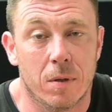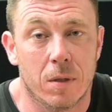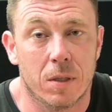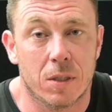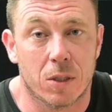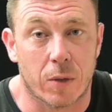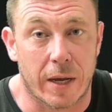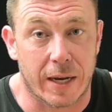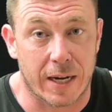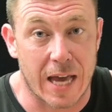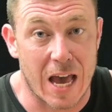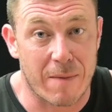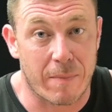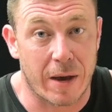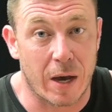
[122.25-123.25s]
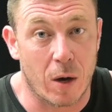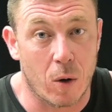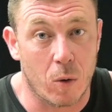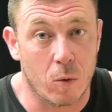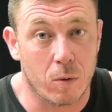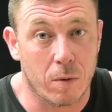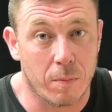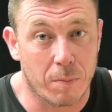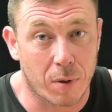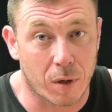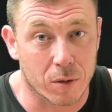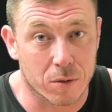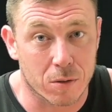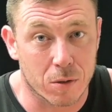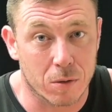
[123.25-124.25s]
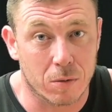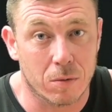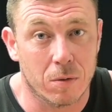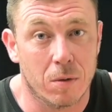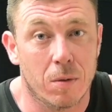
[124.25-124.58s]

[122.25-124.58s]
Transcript: so I could have my own personal,